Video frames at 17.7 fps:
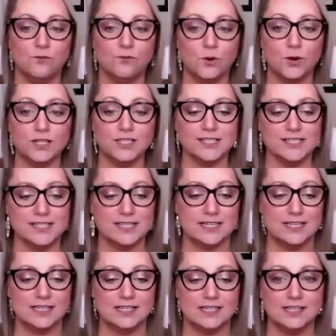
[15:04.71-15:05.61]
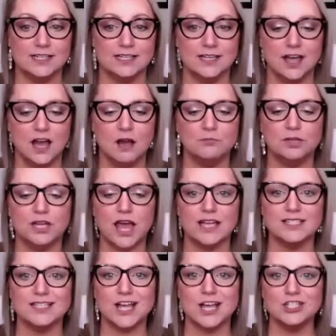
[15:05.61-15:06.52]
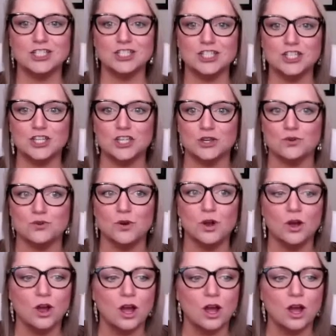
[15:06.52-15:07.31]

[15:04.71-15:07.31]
14 plus 2.